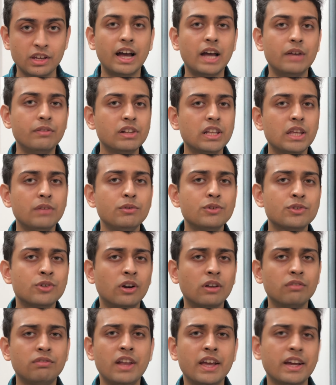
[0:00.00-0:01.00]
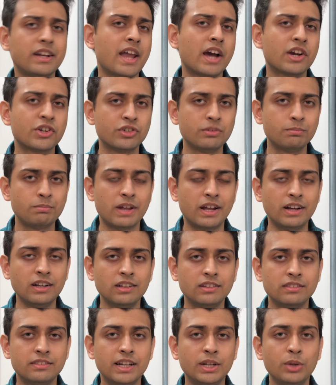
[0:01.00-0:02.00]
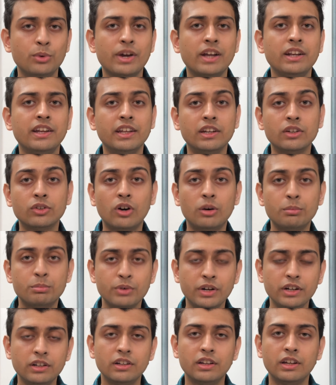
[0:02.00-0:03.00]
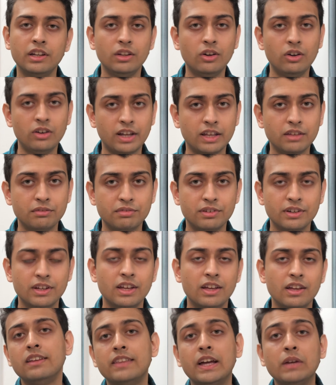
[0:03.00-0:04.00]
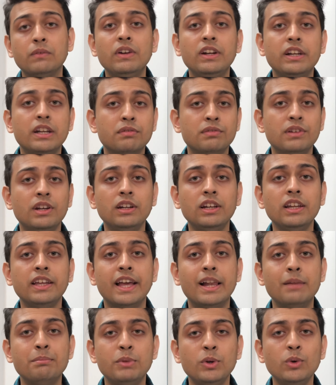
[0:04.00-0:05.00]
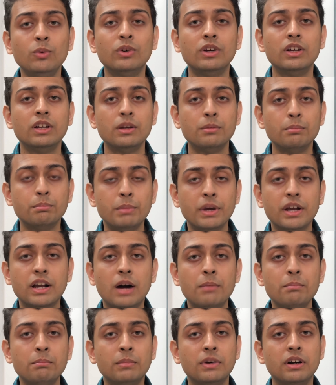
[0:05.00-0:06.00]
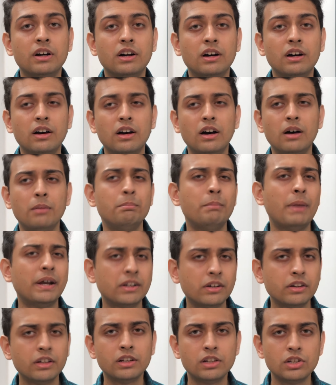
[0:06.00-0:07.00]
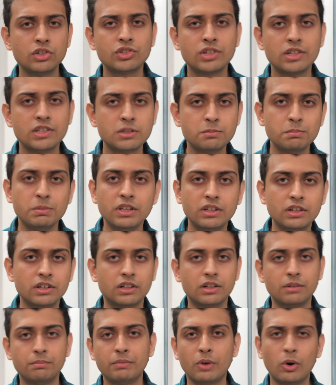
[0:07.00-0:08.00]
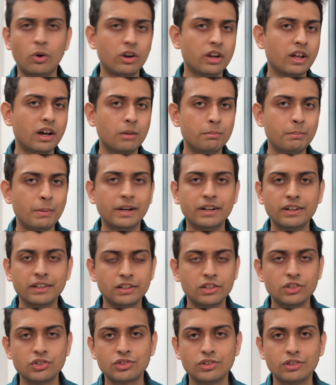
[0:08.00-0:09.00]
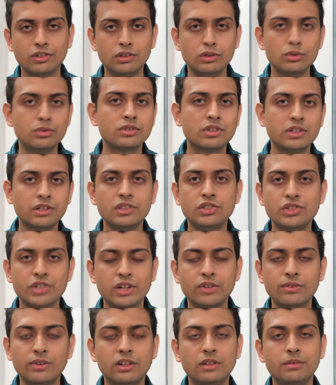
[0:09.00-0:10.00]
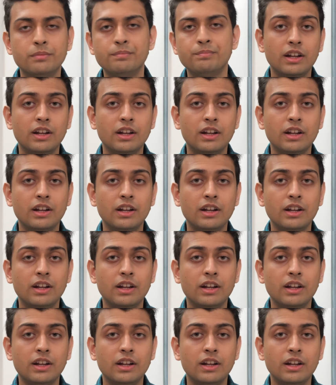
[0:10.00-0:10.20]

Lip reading: I will give you sort of like an action plan that you can incorporate in your life that will definitely help you become a better English speaker or a better English user in general.